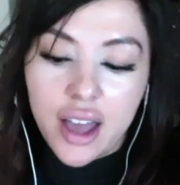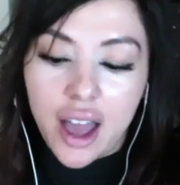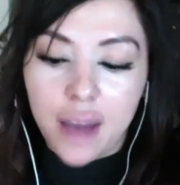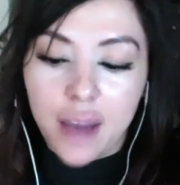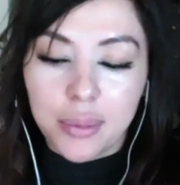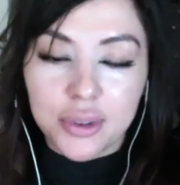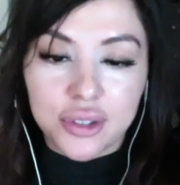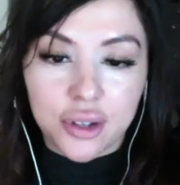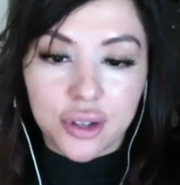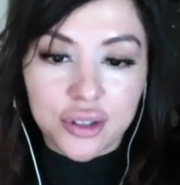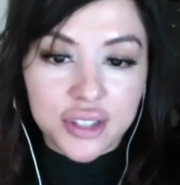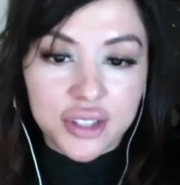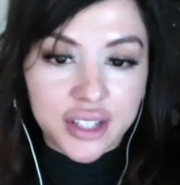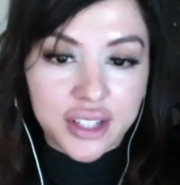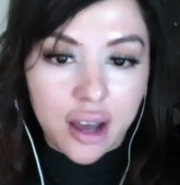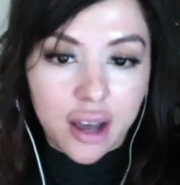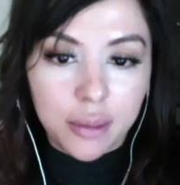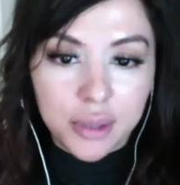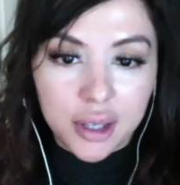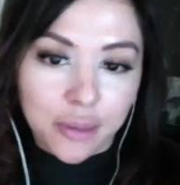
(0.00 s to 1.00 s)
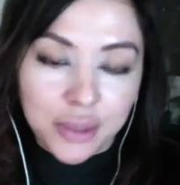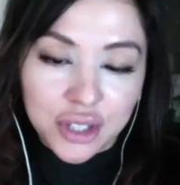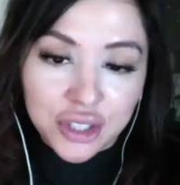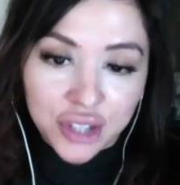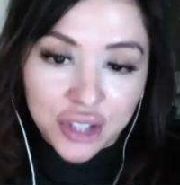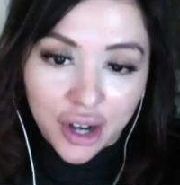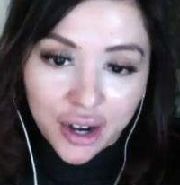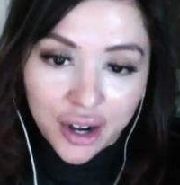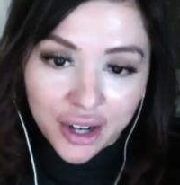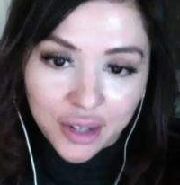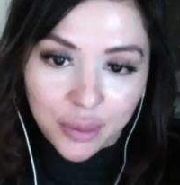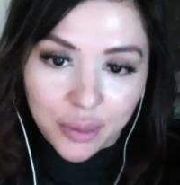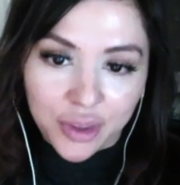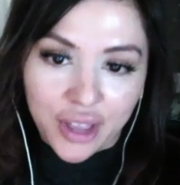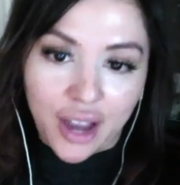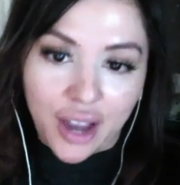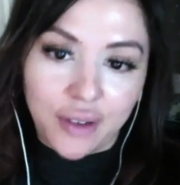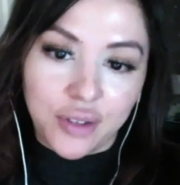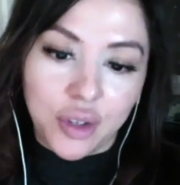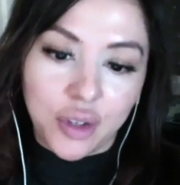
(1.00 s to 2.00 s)
episodes that I'll be sharing with
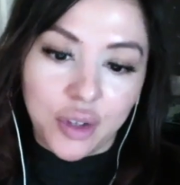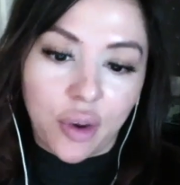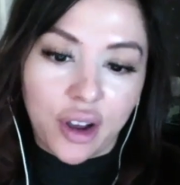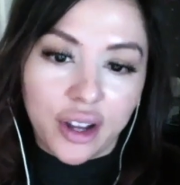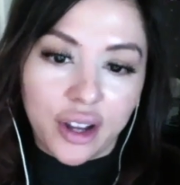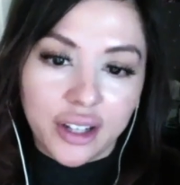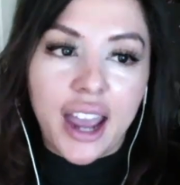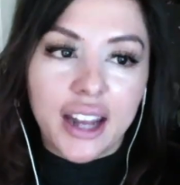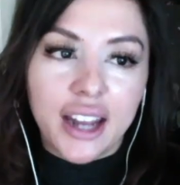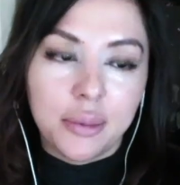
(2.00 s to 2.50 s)
everyone.